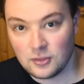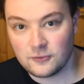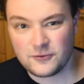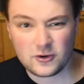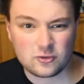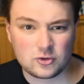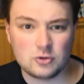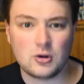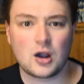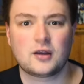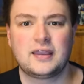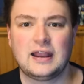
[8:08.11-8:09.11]
The first two
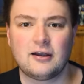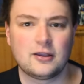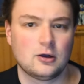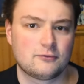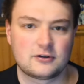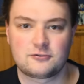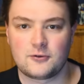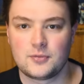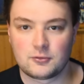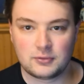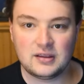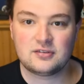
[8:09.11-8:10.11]
are carryovers from
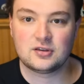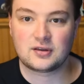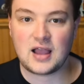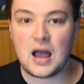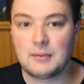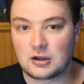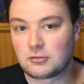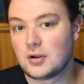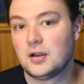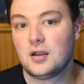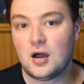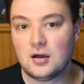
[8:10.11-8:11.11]
the recent comic
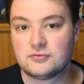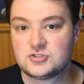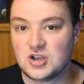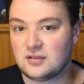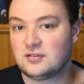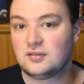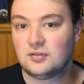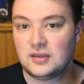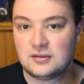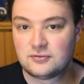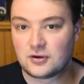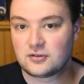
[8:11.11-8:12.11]
run of Justice
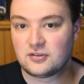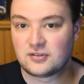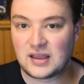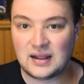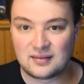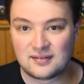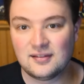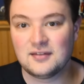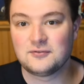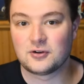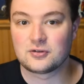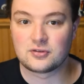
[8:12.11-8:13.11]
League vs.
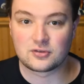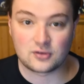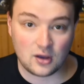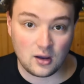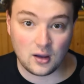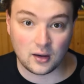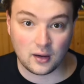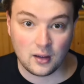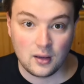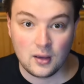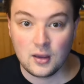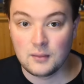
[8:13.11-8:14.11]
Godzilla vs. Kong.
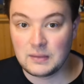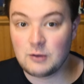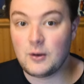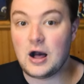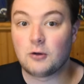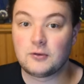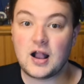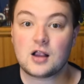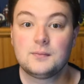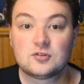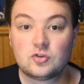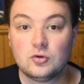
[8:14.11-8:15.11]
Meanwhile,
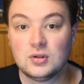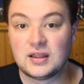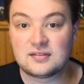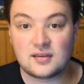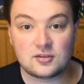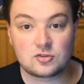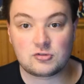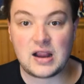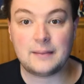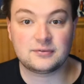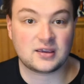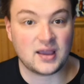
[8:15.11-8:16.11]
Rock Matul is a
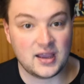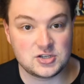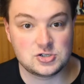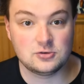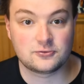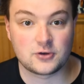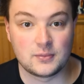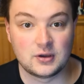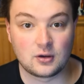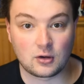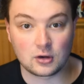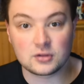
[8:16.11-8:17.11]
scrapped kaiju from
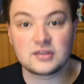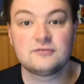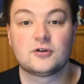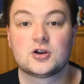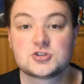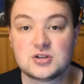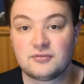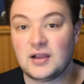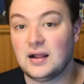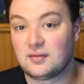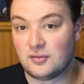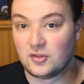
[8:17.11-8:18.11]
an early version of
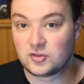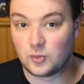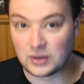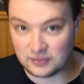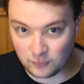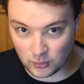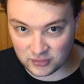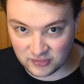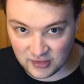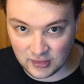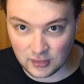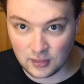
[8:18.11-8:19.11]
Godzilla
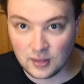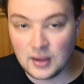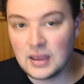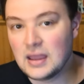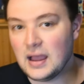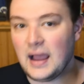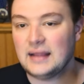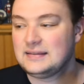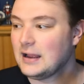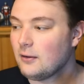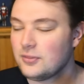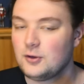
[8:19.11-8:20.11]
2014. I
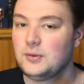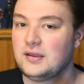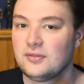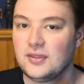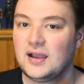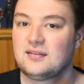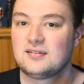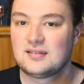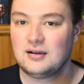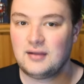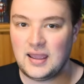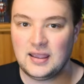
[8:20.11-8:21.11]
doubt that we could license
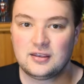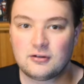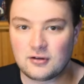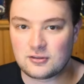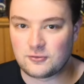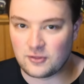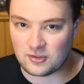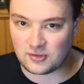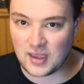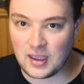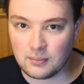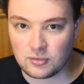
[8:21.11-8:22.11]
out Anguirus for this
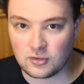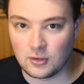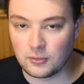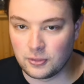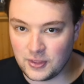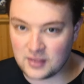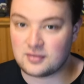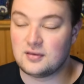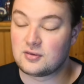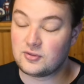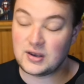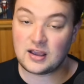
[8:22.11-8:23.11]
game, so this
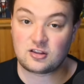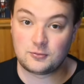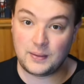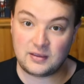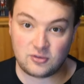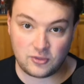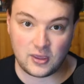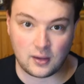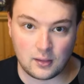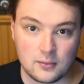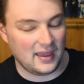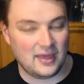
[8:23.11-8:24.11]
is the next best
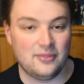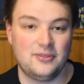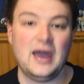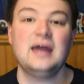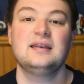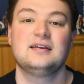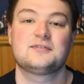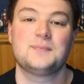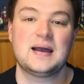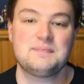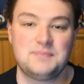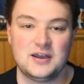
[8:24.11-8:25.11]
thing. And that is
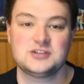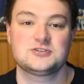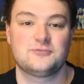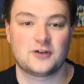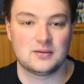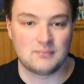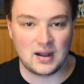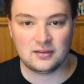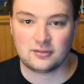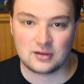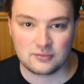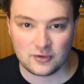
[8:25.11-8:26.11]
my pitch for a
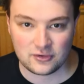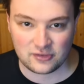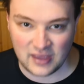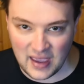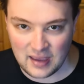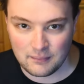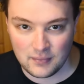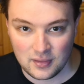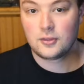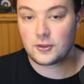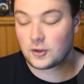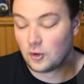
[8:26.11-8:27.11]
MonsterVerse game.
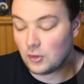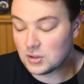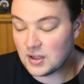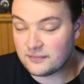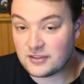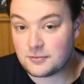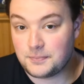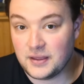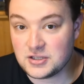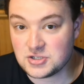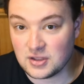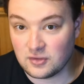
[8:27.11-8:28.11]
The goal of this
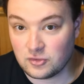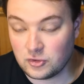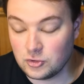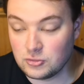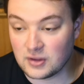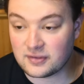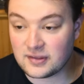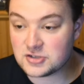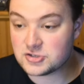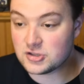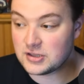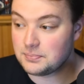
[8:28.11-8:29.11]
pitch is to
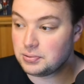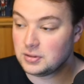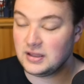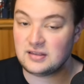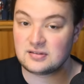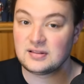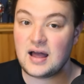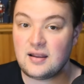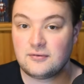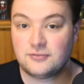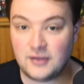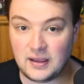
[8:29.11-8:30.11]
essentially please a lot
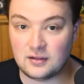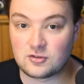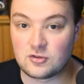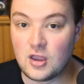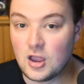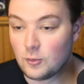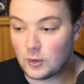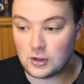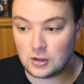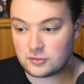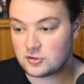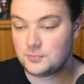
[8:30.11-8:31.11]
of fans while
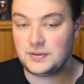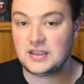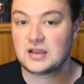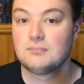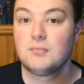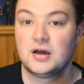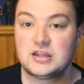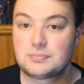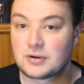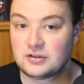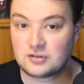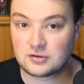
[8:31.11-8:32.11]
also being a money
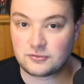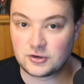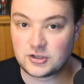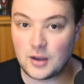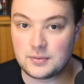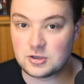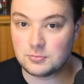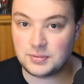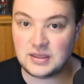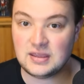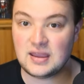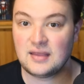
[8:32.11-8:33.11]
printer for
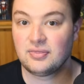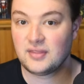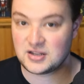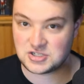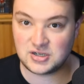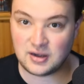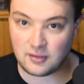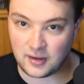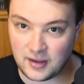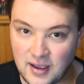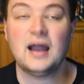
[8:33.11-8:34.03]
WB and Legendary.